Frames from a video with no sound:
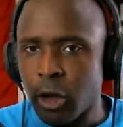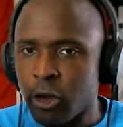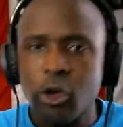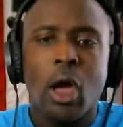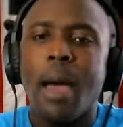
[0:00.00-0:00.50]

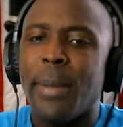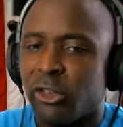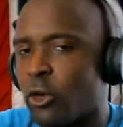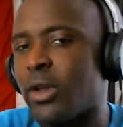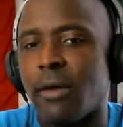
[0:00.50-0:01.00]
You, I
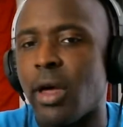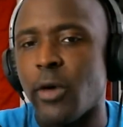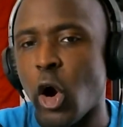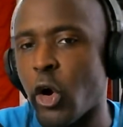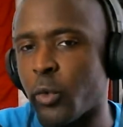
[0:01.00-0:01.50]
bet you never
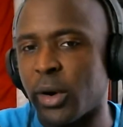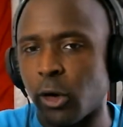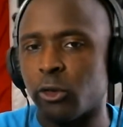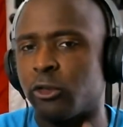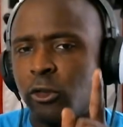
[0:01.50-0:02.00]
ever heard one of
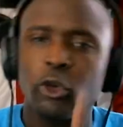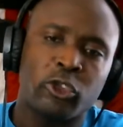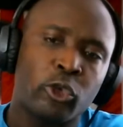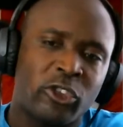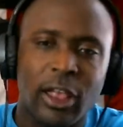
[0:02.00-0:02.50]
those
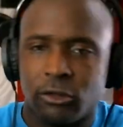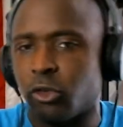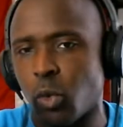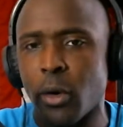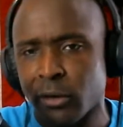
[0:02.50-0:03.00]
social justice
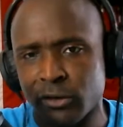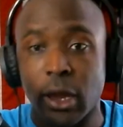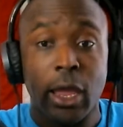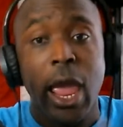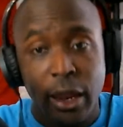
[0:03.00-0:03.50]
warriors
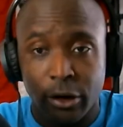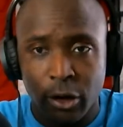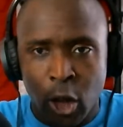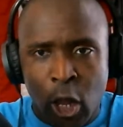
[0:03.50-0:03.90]
say, hey,